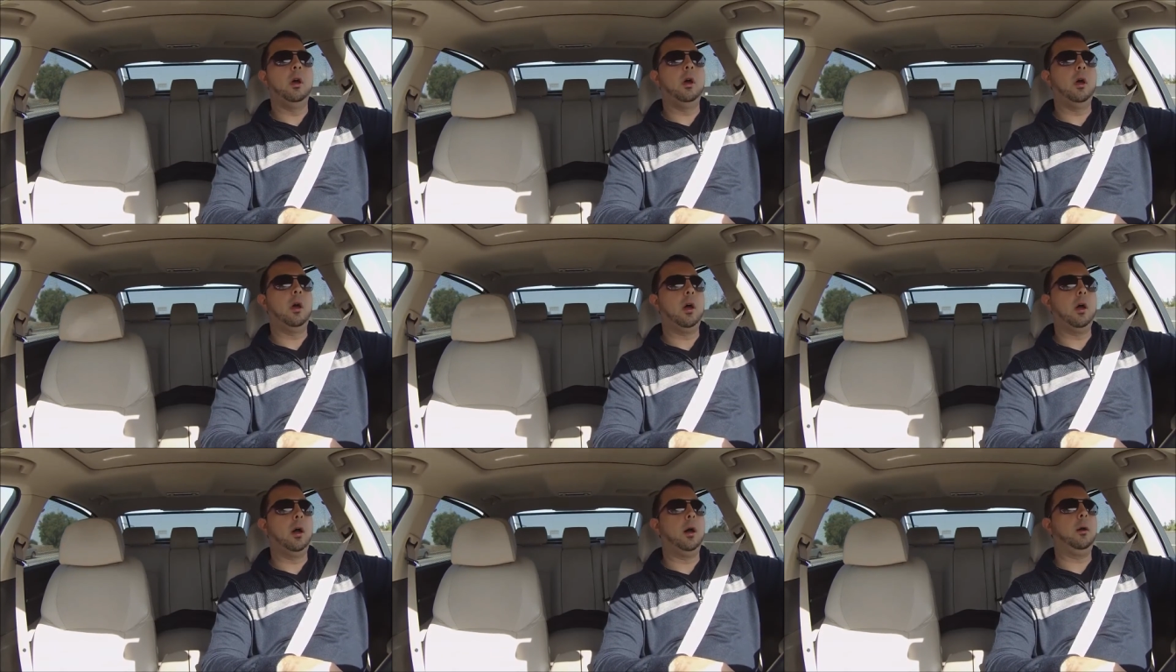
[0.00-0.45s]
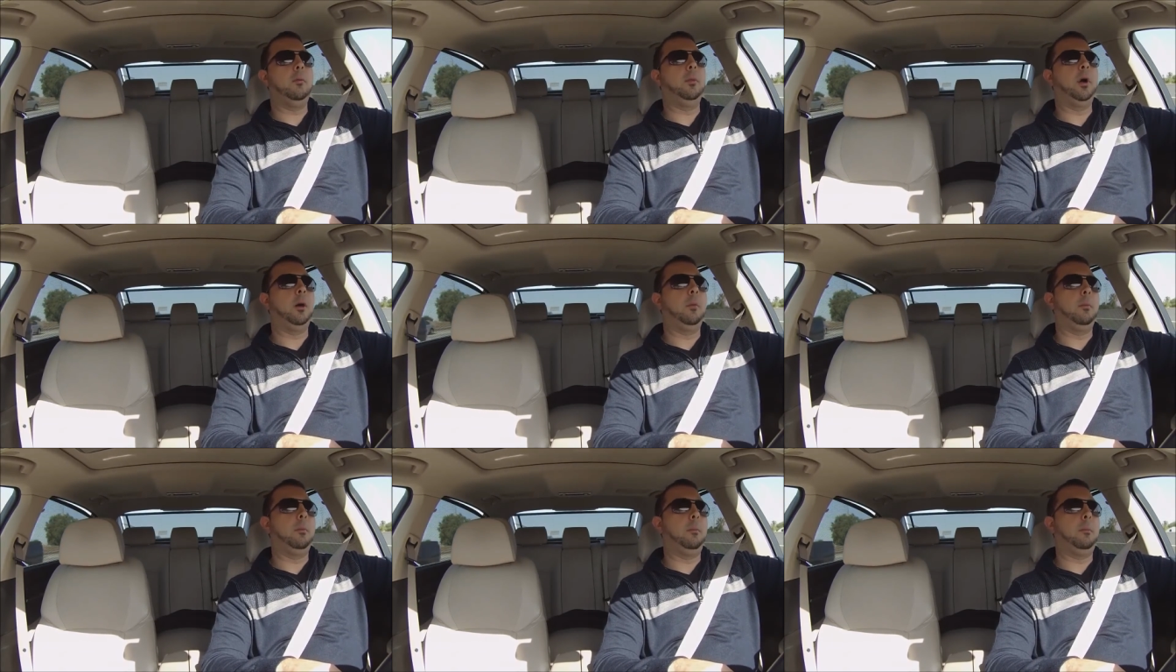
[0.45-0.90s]

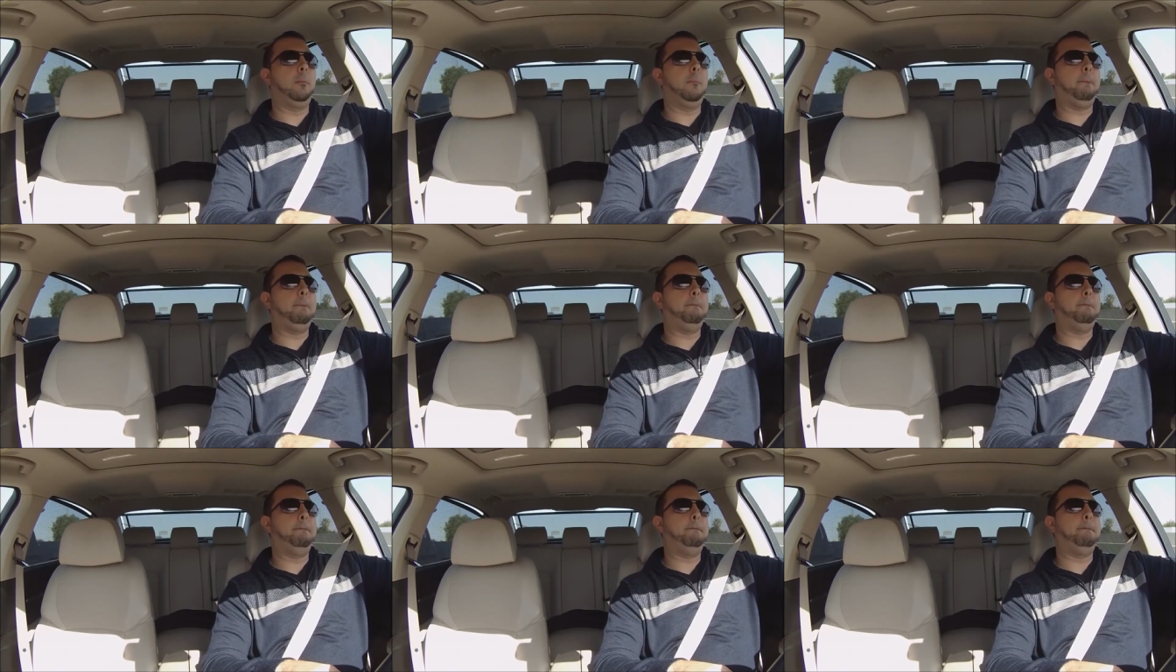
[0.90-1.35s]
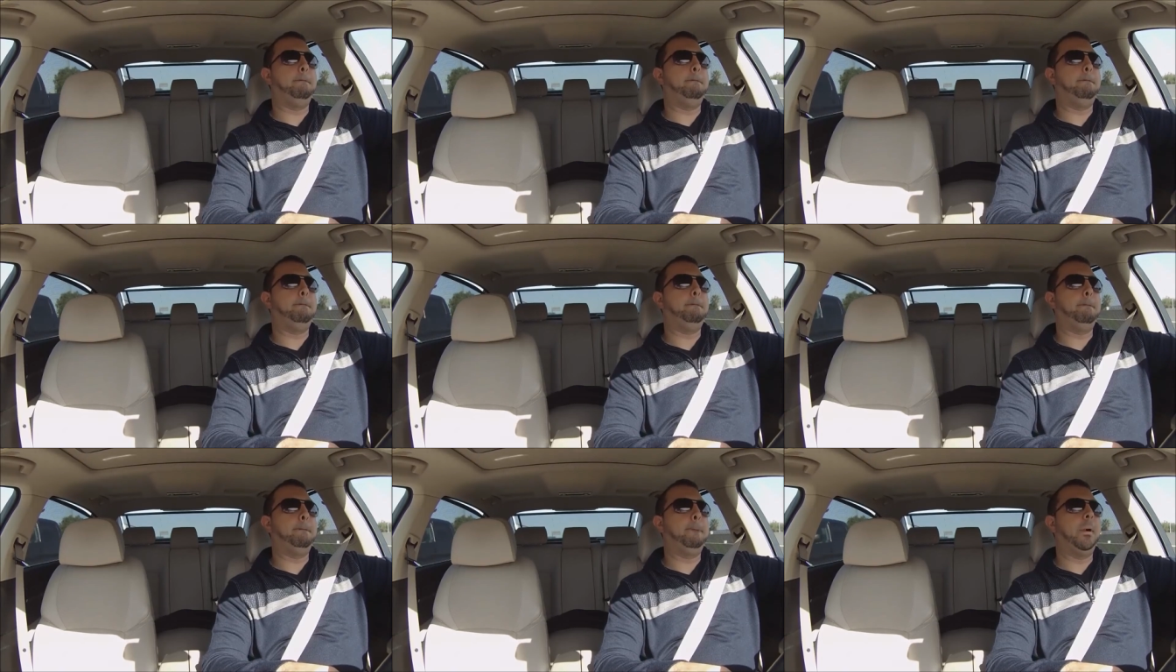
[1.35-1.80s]
Um,
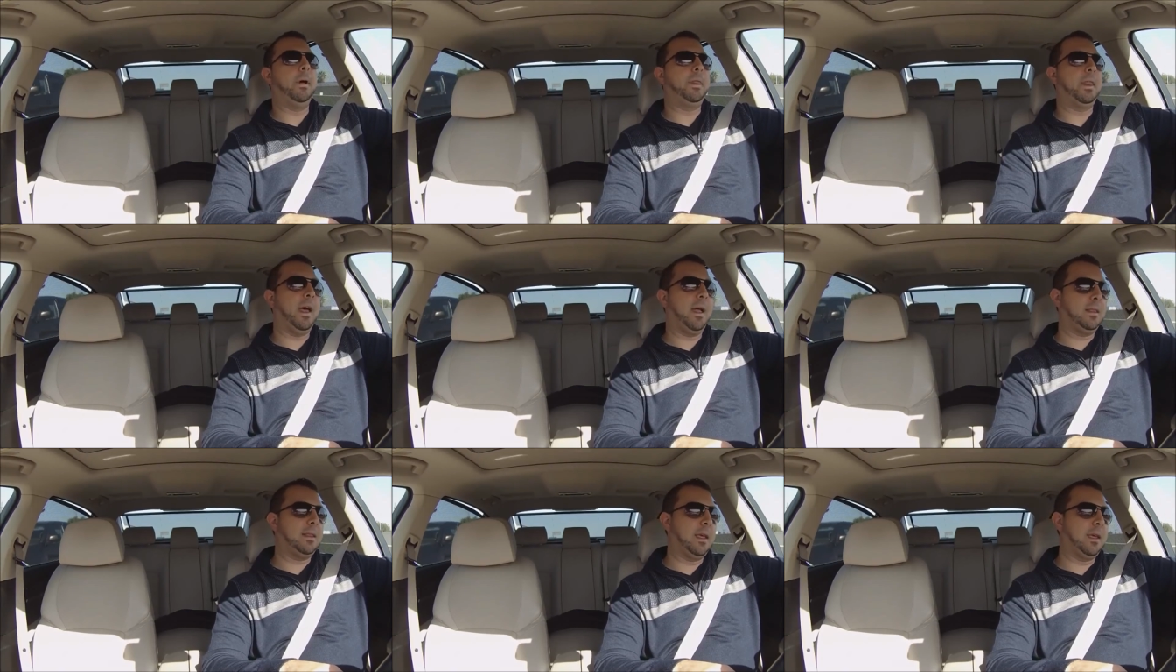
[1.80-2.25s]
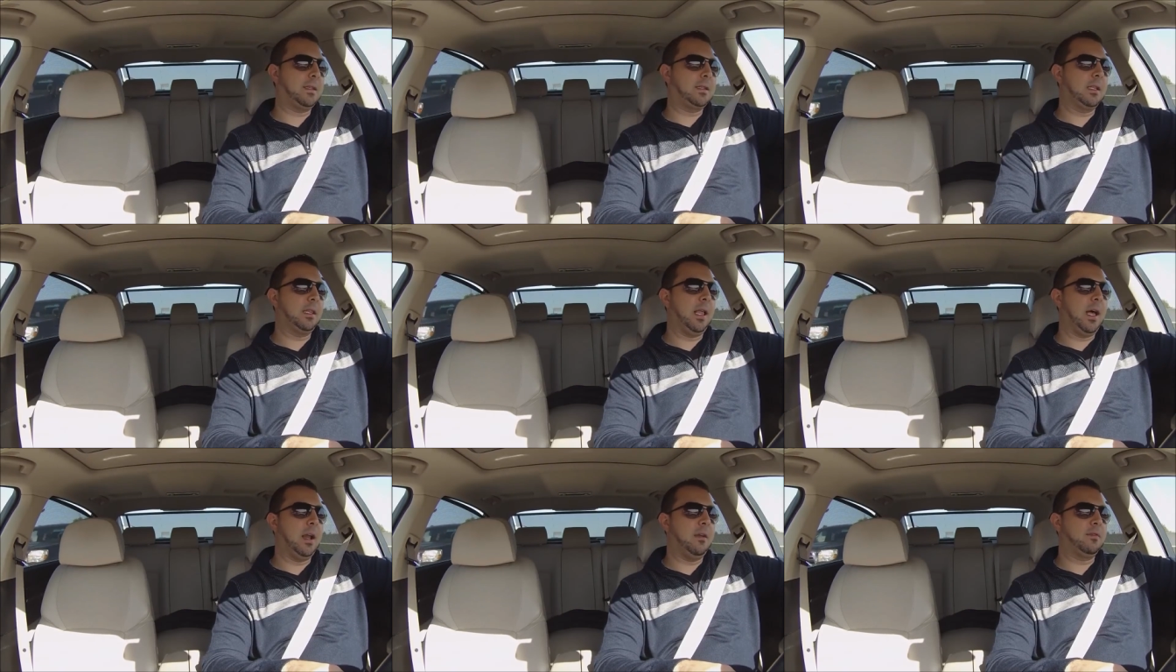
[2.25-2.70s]
but that takes a
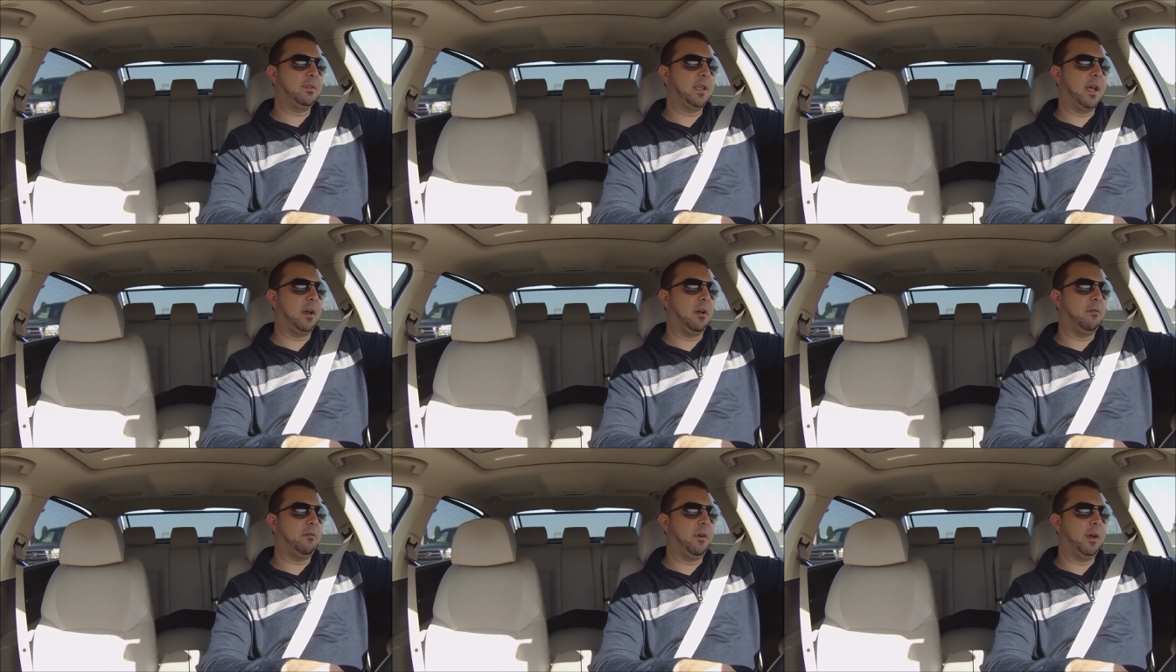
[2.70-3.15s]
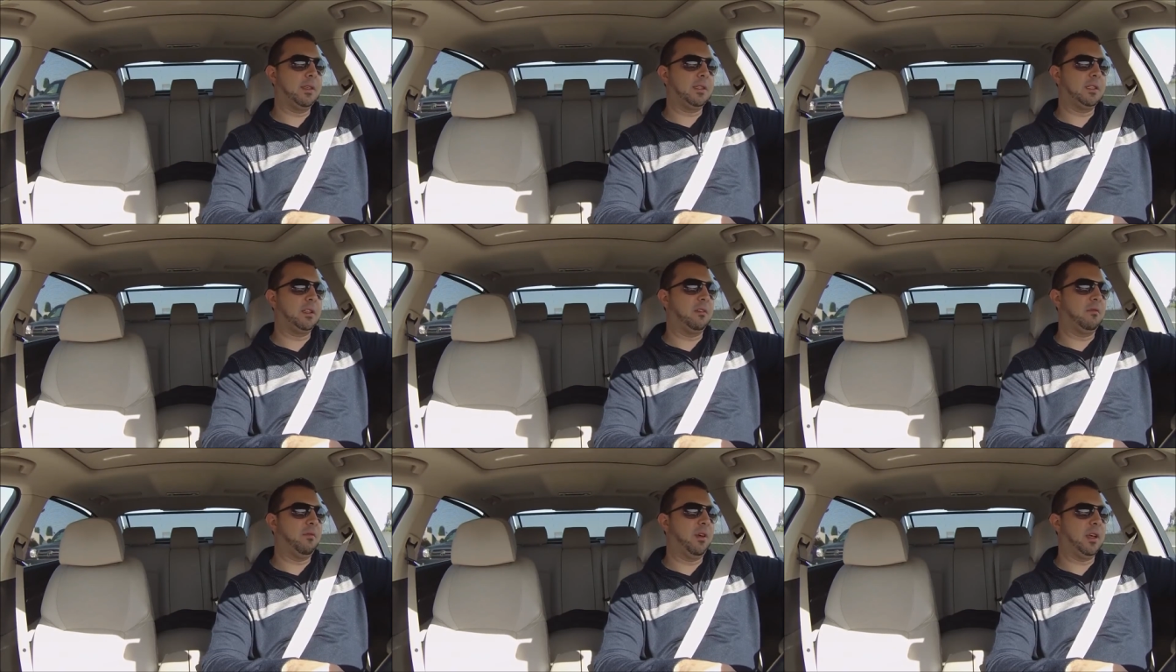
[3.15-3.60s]
lot of sacrifice
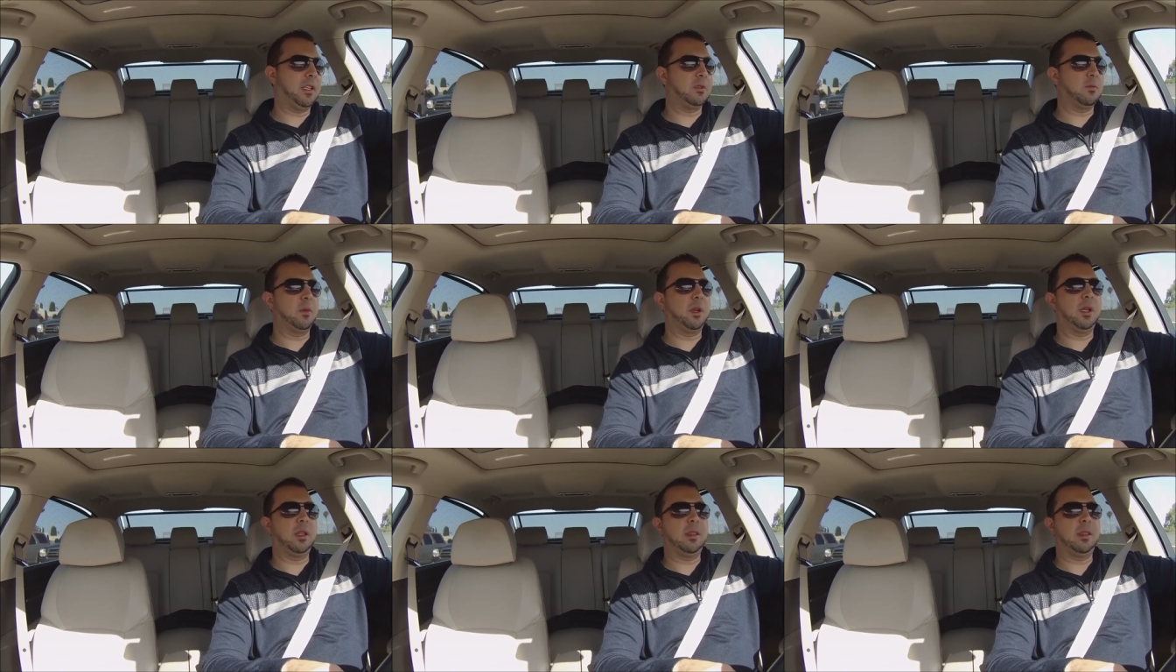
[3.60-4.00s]
and investment,